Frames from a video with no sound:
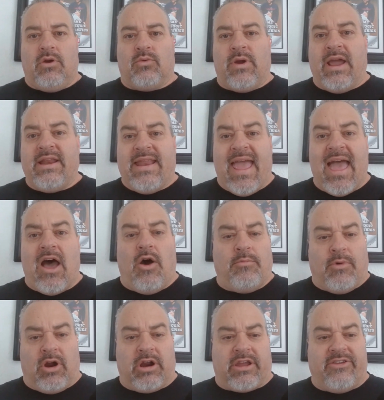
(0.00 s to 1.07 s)
Right now,
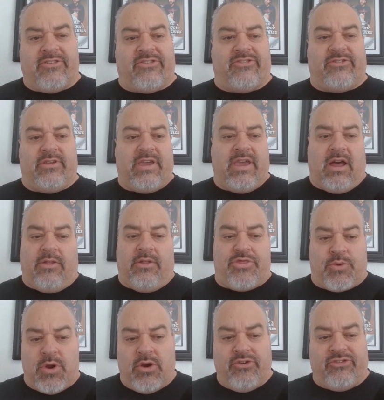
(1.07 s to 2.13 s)
Marcus on
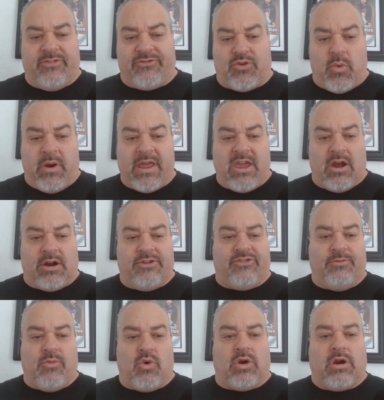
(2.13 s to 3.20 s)
throws of 20 yards
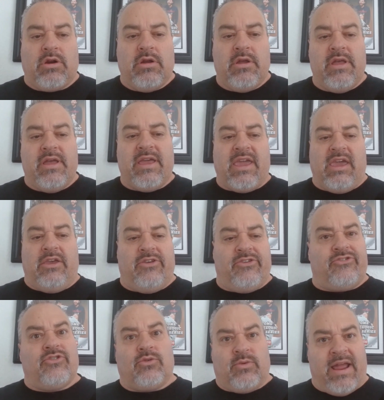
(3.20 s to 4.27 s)
or more
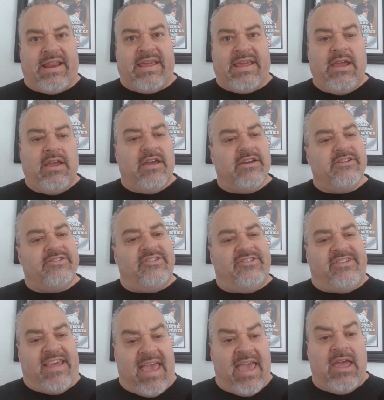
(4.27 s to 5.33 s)
is, ready,
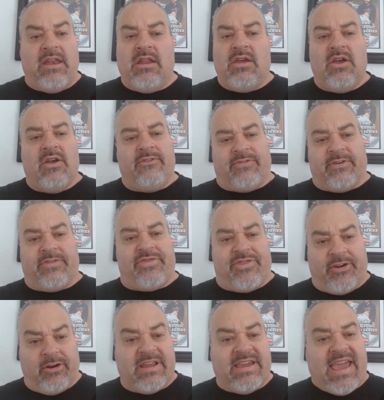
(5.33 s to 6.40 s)
10 for
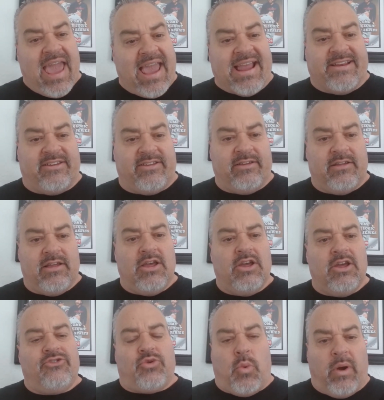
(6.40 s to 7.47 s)
38,
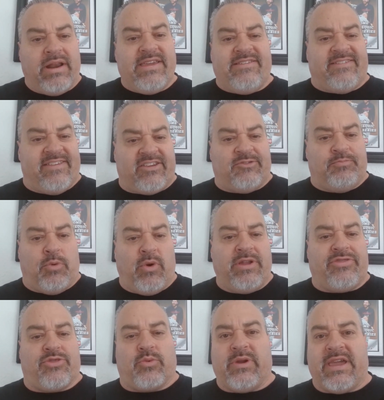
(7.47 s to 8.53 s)

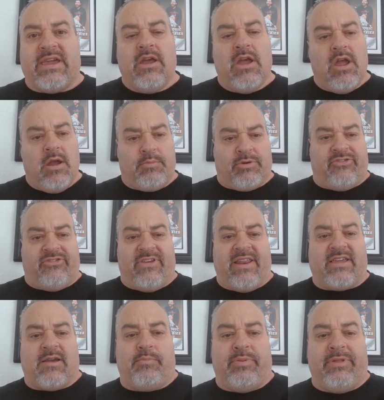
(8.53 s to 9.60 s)

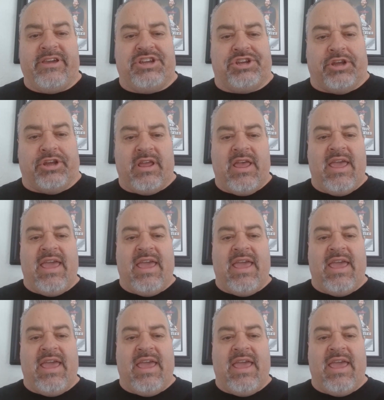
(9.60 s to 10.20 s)
26.3% completion.